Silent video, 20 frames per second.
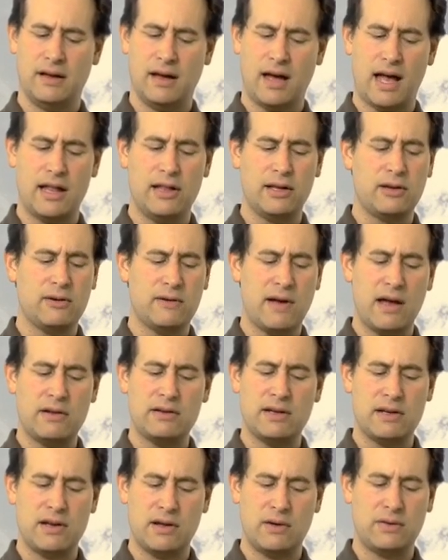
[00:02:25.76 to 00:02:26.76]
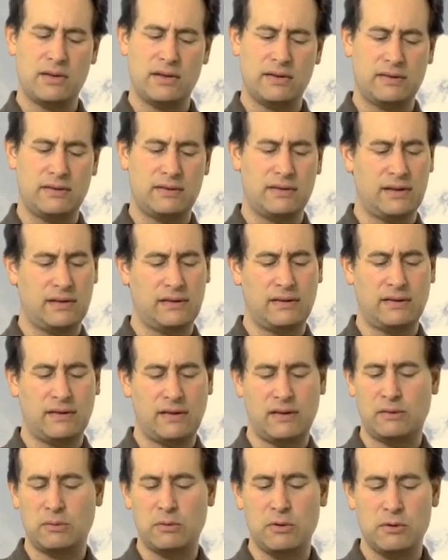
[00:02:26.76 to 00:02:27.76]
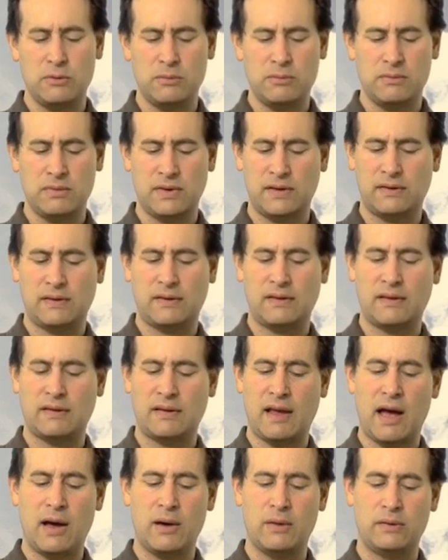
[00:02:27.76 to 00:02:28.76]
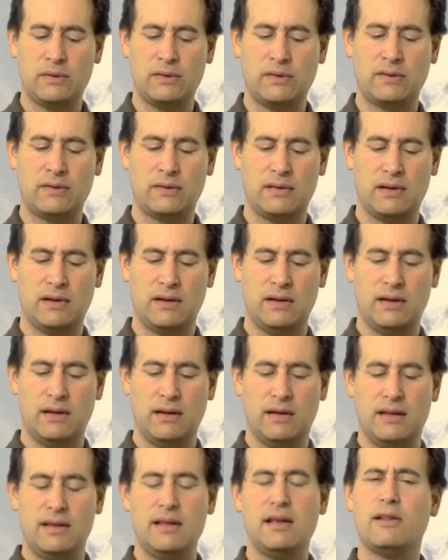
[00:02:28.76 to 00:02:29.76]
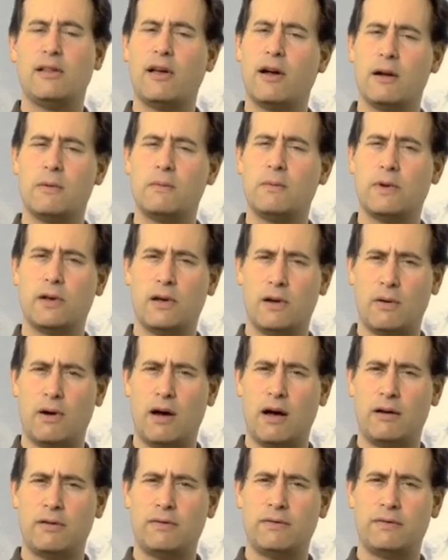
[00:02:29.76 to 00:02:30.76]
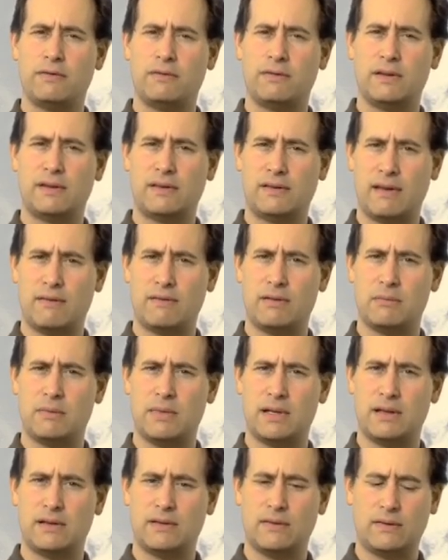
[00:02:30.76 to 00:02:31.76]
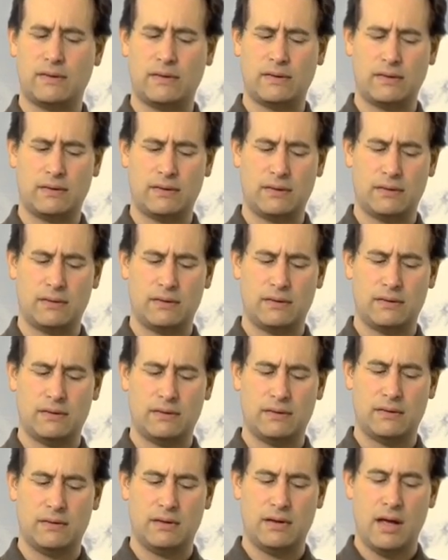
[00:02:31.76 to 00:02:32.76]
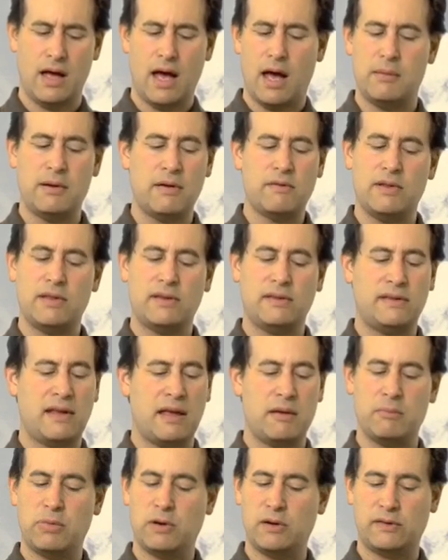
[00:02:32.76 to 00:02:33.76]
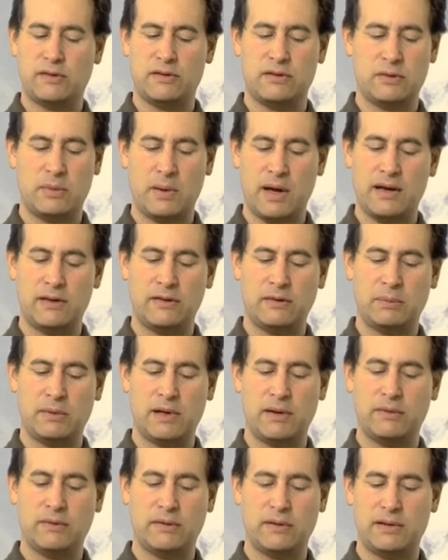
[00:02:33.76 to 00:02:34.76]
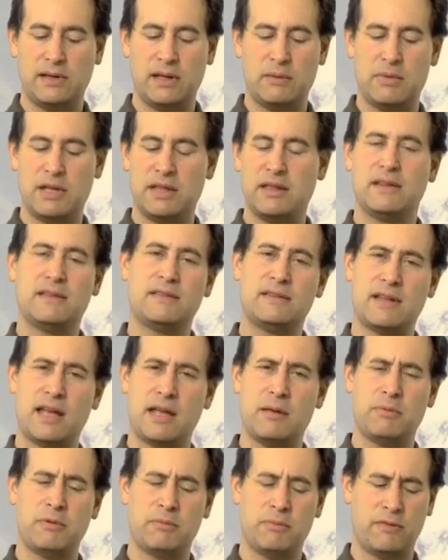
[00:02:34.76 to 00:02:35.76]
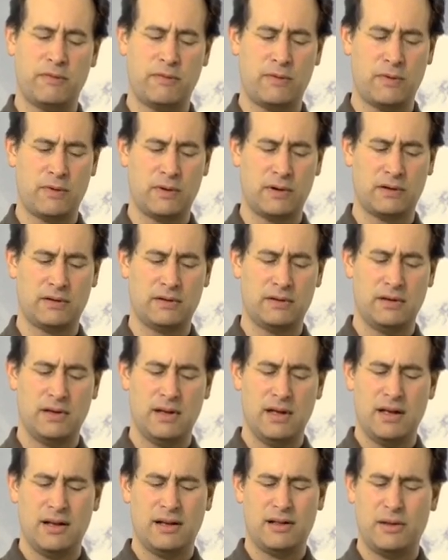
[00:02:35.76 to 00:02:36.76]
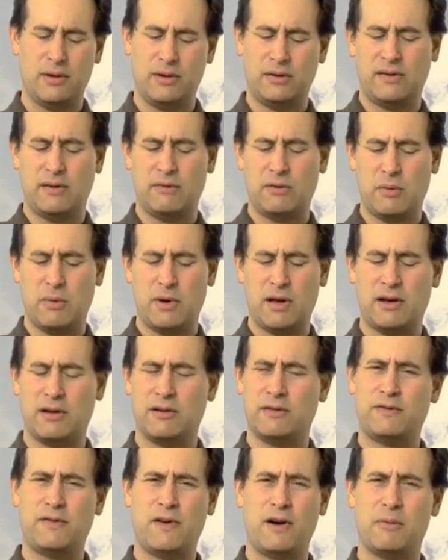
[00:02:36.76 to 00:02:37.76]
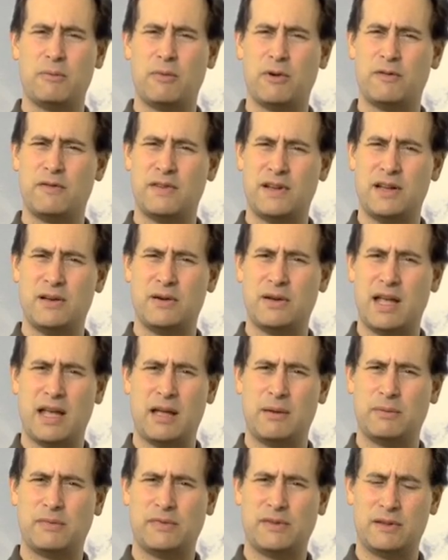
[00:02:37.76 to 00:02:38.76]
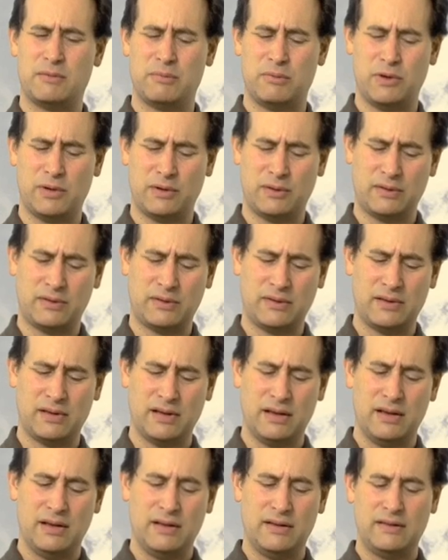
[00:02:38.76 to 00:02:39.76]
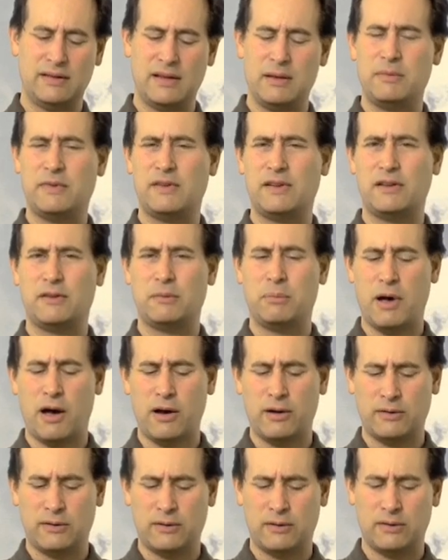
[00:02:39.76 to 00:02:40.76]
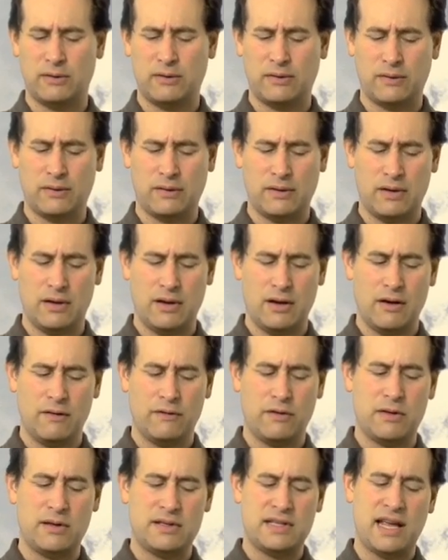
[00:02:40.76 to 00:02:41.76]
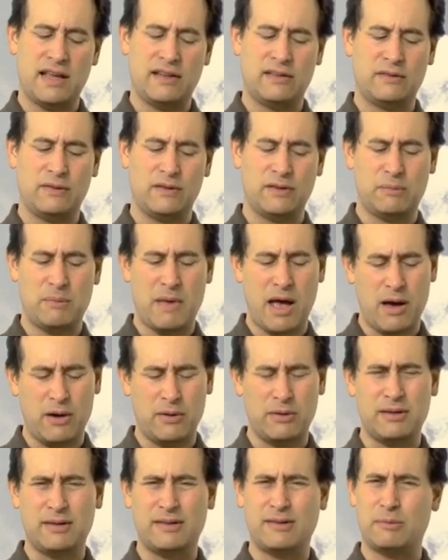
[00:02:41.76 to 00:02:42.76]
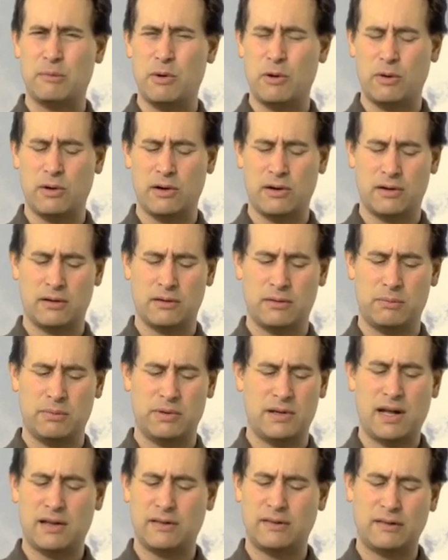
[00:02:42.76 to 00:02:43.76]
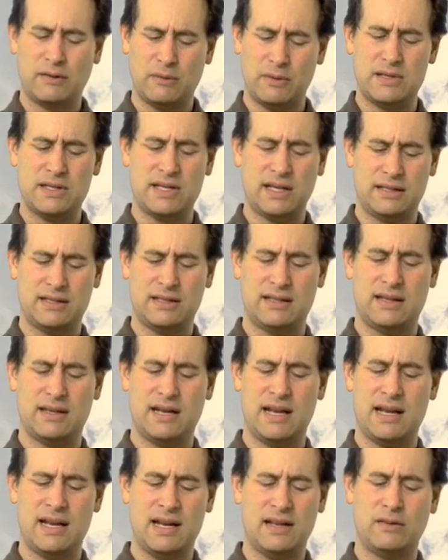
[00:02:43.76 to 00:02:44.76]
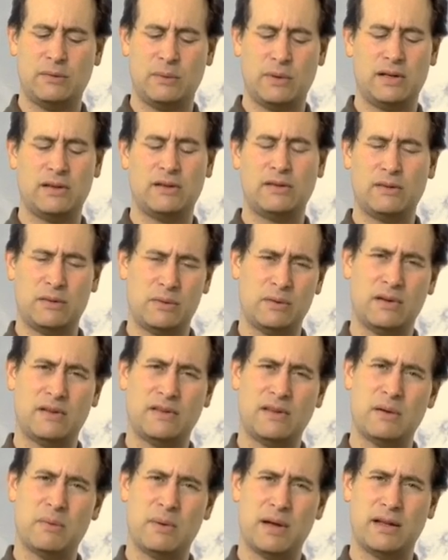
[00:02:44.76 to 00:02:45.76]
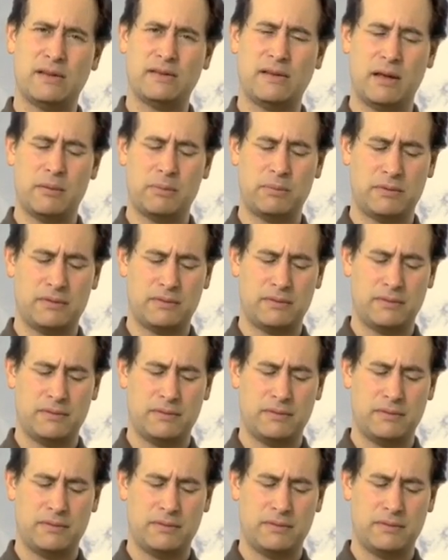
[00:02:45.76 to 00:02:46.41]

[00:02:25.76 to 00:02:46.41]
I look around and know this, this is his room, this is his house. The alarm will go off in seven minutes. I'm never the same person twice, but I've certainly been this type before. Clothes everywhere, far more video games than books, sleeps in his boxers. From the taste of his mouth, a smoker, but not so addicted that he needs one as soon as he wakes up.